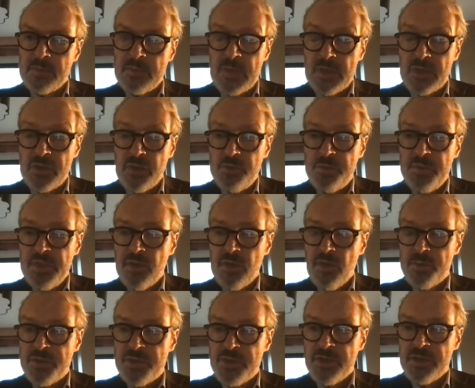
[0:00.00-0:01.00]
could be an
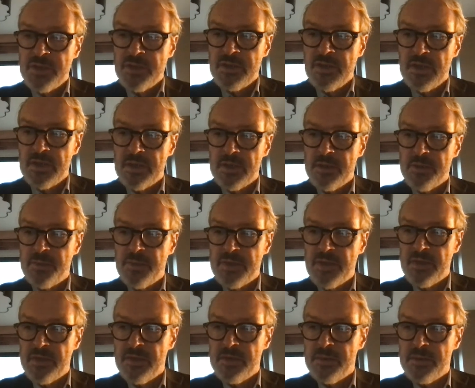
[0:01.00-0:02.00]
option, but
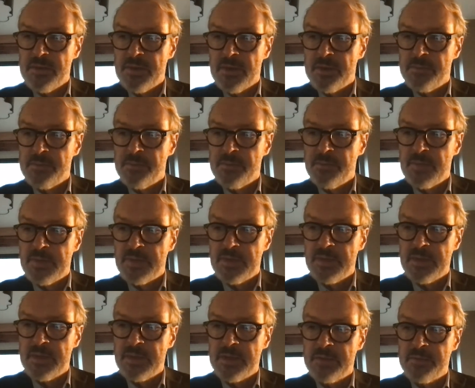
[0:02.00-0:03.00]
other,
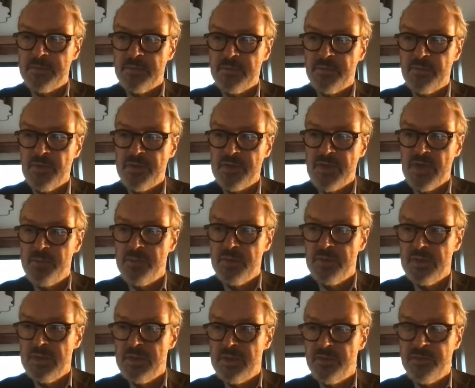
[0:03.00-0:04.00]
for
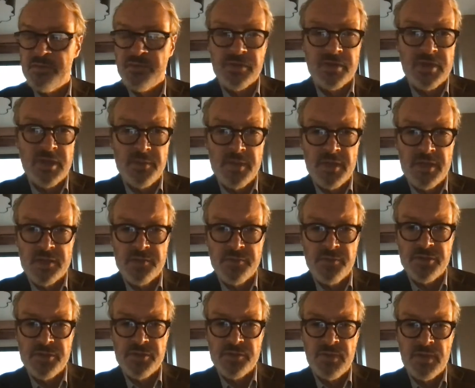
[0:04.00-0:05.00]
example, interferon gamma
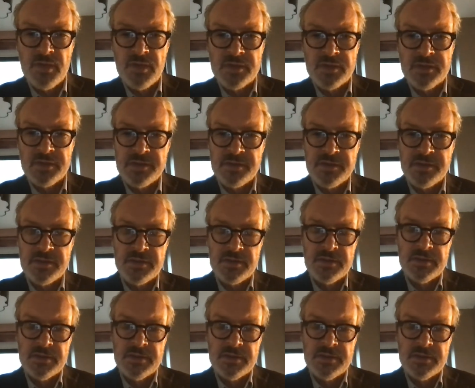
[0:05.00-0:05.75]
expression markers,